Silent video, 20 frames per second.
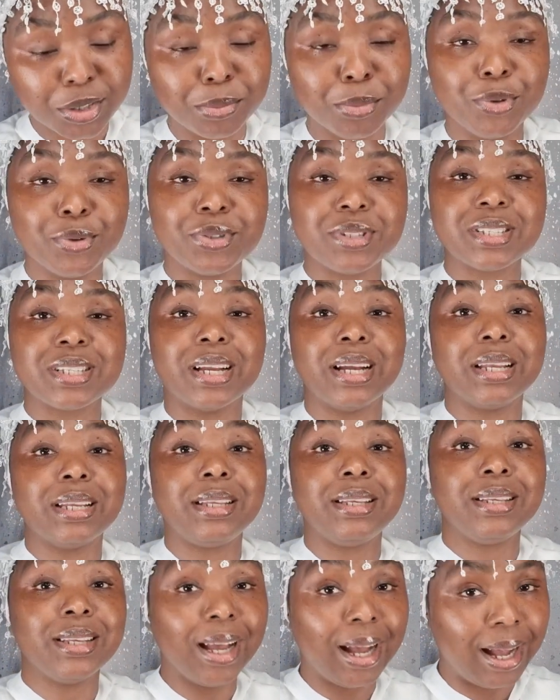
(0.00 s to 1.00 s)
to the Most
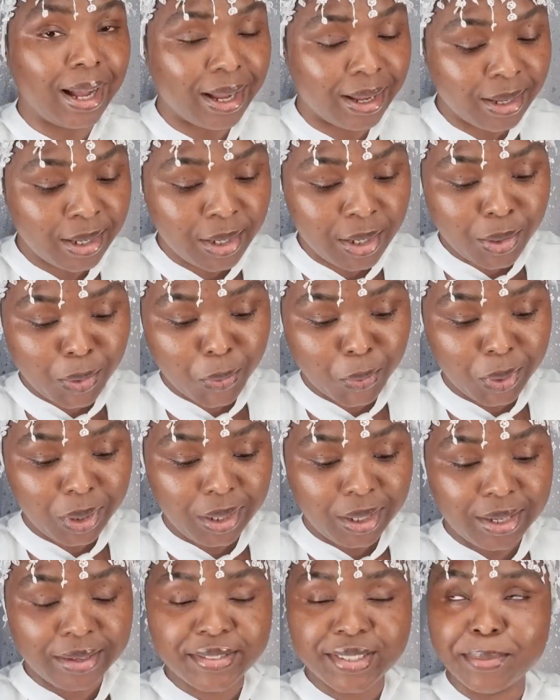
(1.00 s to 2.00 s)
High Yah, who
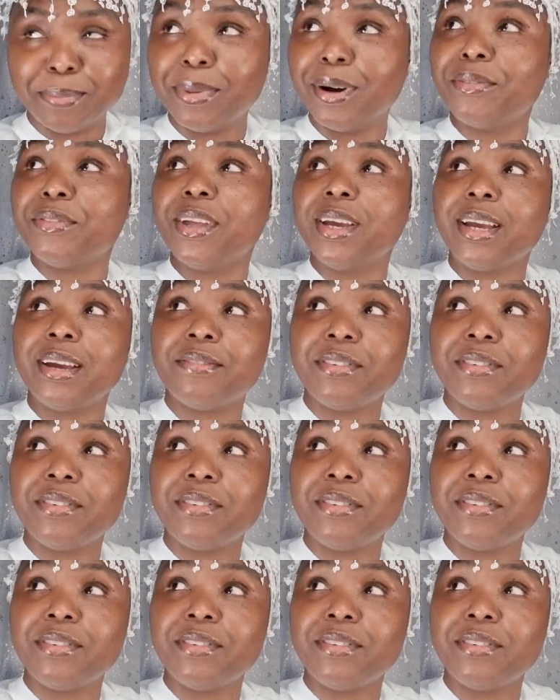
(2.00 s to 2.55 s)
lives above the